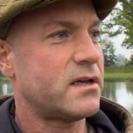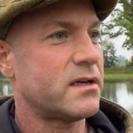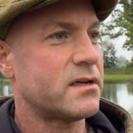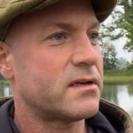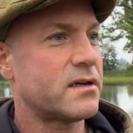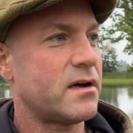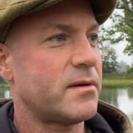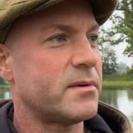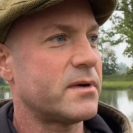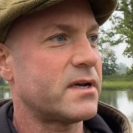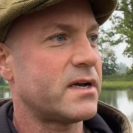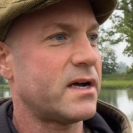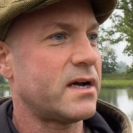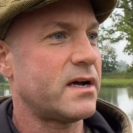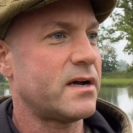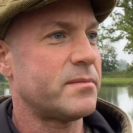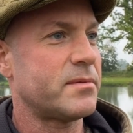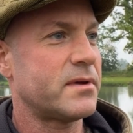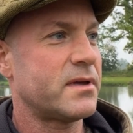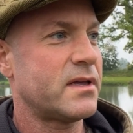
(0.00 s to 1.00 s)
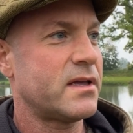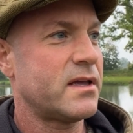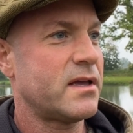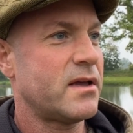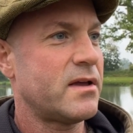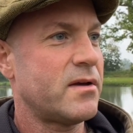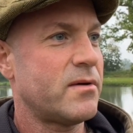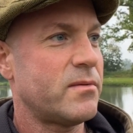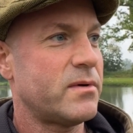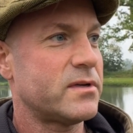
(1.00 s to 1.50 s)
common carp,
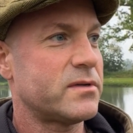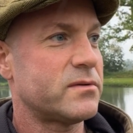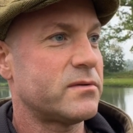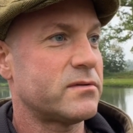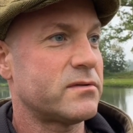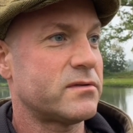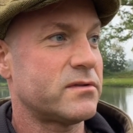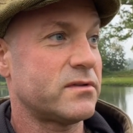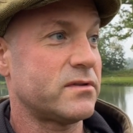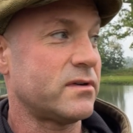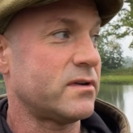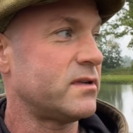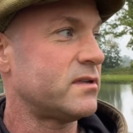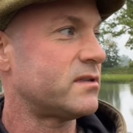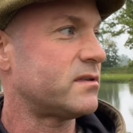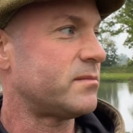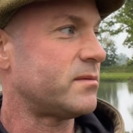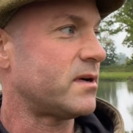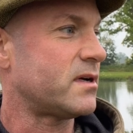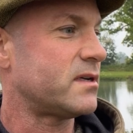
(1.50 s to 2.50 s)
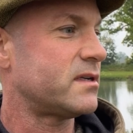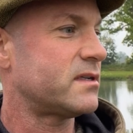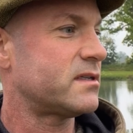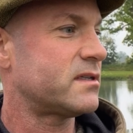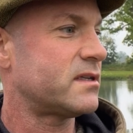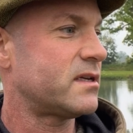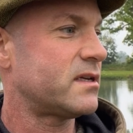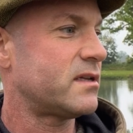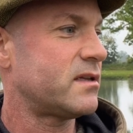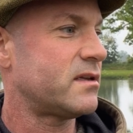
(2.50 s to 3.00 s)
which was stunning, to be
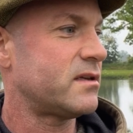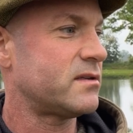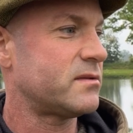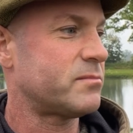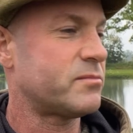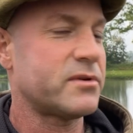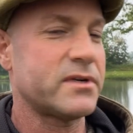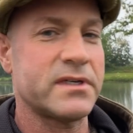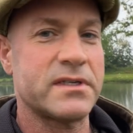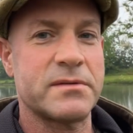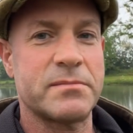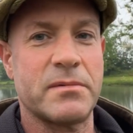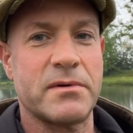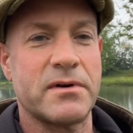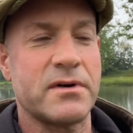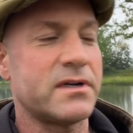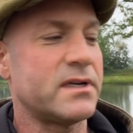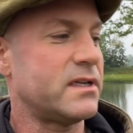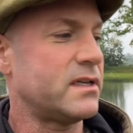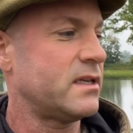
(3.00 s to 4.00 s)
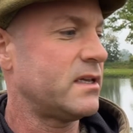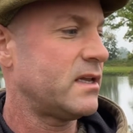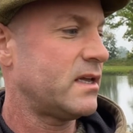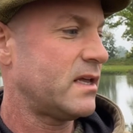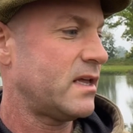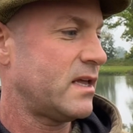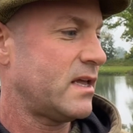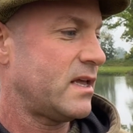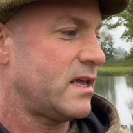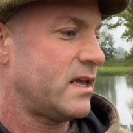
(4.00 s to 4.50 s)
honest. It's pre-spawning,
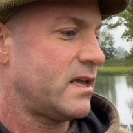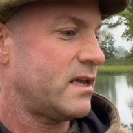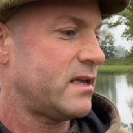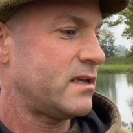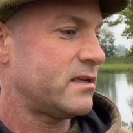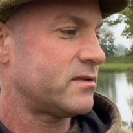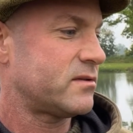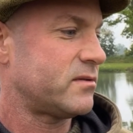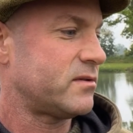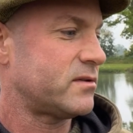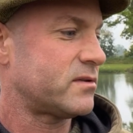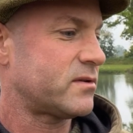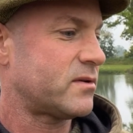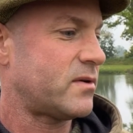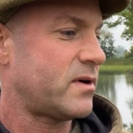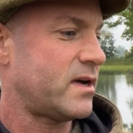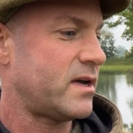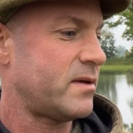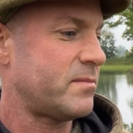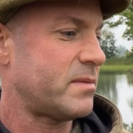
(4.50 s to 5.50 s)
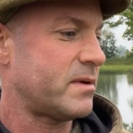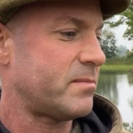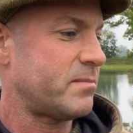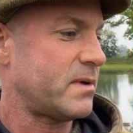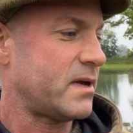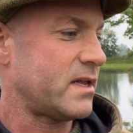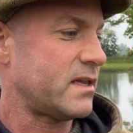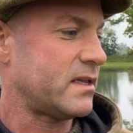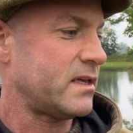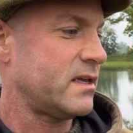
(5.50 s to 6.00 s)
so it's quite a big
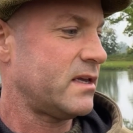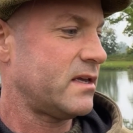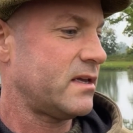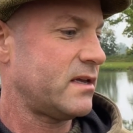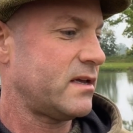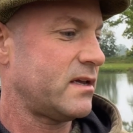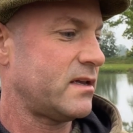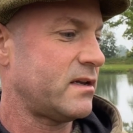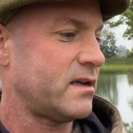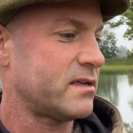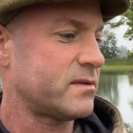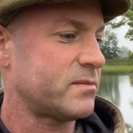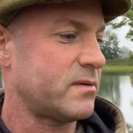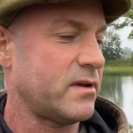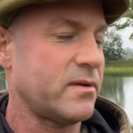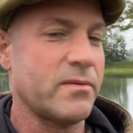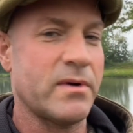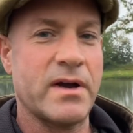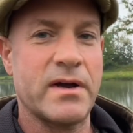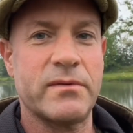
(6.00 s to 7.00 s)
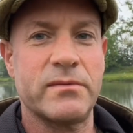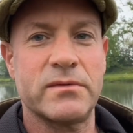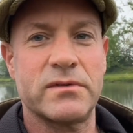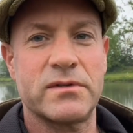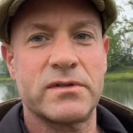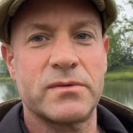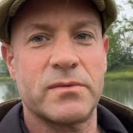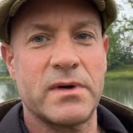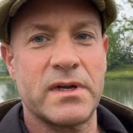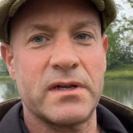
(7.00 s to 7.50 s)
belly, and that's probably why it was
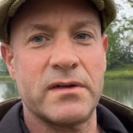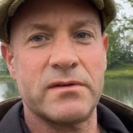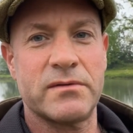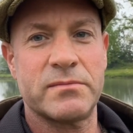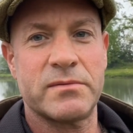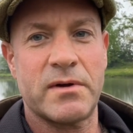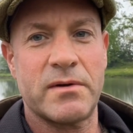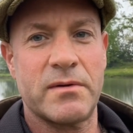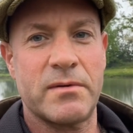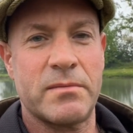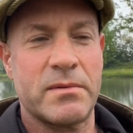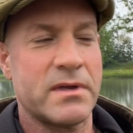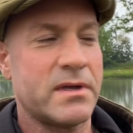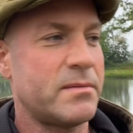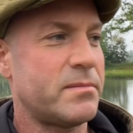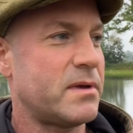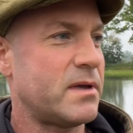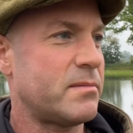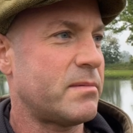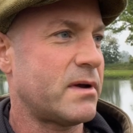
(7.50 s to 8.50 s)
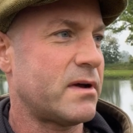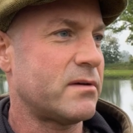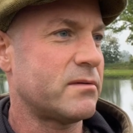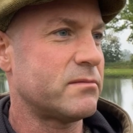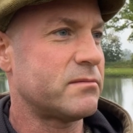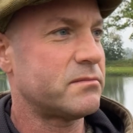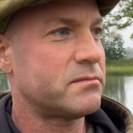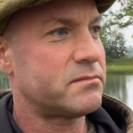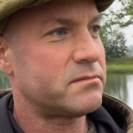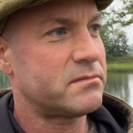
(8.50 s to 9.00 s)
20. It's probably be about
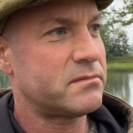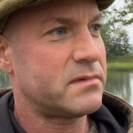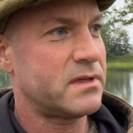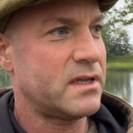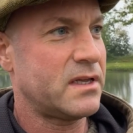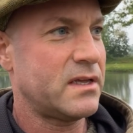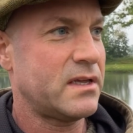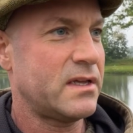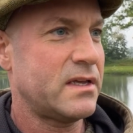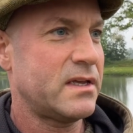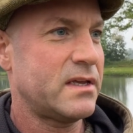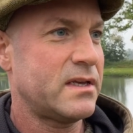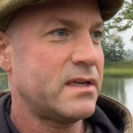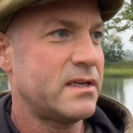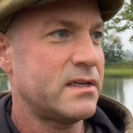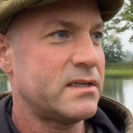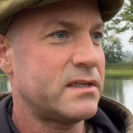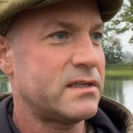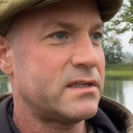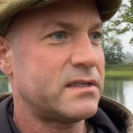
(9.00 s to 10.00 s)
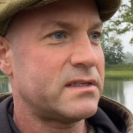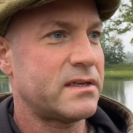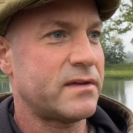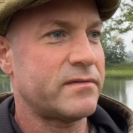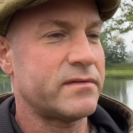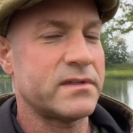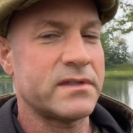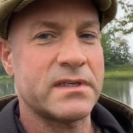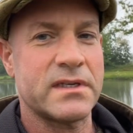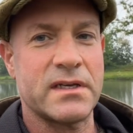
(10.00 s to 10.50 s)

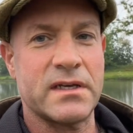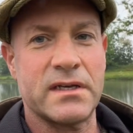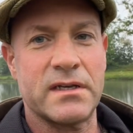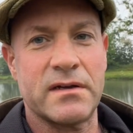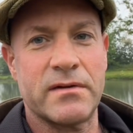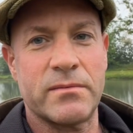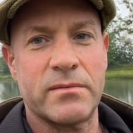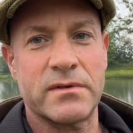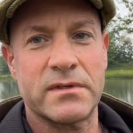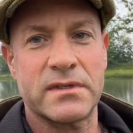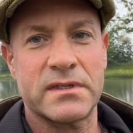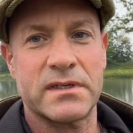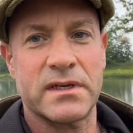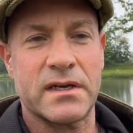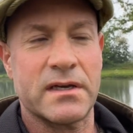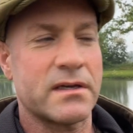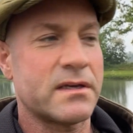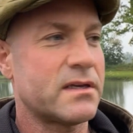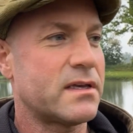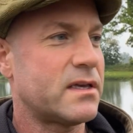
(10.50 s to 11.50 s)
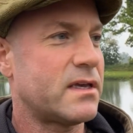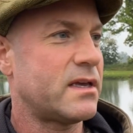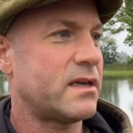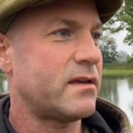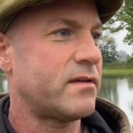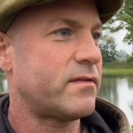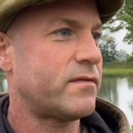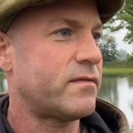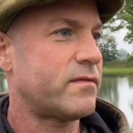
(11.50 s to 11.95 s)
17, I would say, if